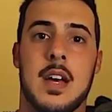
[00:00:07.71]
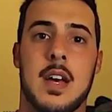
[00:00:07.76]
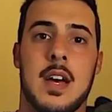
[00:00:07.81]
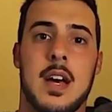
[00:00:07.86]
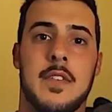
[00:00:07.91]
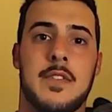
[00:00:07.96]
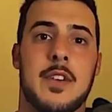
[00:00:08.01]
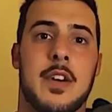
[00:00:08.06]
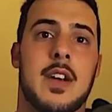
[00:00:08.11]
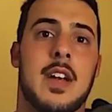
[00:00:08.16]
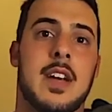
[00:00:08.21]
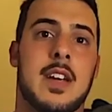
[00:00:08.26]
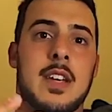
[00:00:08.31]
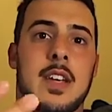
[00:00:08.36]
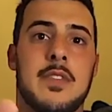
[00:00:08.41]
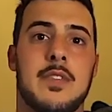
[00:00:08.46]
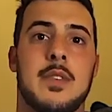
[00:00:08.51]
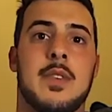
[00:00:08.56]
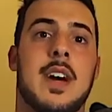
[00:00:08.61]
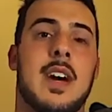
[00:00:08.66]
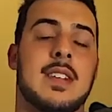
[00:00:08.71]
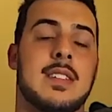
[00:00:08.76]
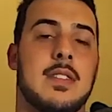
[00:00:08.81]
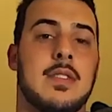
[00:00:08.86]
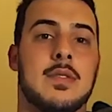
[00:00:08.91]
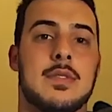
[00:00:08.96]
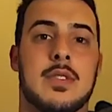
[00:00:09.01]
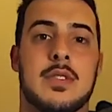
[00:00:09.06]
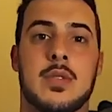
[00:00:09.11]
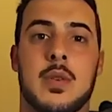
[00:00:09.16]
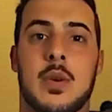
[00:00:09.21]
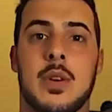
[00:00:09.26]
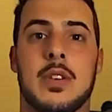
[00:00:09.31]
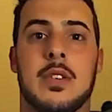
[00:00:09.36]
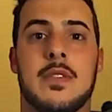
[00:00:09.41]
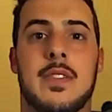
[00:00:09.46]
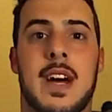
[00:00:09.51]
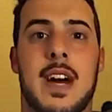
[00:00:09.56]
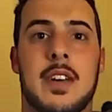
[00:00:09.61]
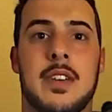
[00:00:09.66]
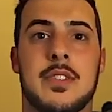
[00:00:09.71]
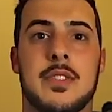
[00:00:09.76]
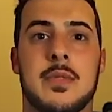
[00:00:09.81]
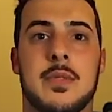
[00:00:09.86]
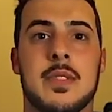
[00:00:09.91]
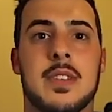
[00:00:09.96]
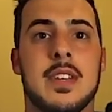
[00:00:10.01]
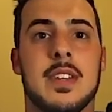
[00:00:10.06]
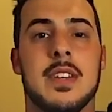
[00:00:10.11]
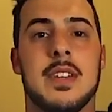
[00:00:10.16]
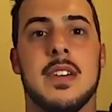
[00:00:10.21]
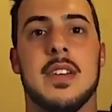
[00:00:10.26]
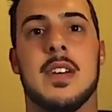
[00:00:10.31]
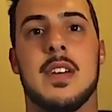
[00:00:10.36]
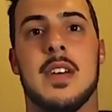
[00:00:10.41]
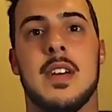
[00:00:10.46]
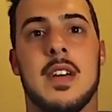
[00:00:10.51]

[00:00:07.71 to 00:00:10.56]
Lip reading: I figured I'd give you guys a little tutorial of how to do the